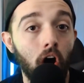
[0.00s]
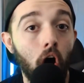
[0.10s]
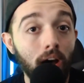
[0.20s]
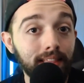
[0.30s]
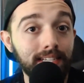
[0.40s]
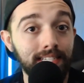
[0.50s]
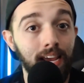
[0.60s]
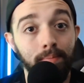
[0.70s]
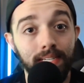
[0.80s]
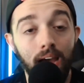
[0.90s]
On the
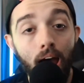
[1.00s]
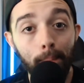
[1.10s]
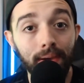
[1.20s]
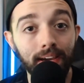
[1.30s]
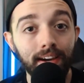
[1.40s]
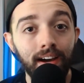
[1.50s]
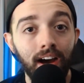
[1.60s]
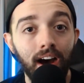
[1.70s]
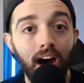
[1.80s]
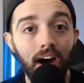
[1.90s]
same topic
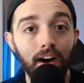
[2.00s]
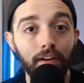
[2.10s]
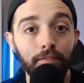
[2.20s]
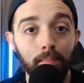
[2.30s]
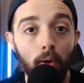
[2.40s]
of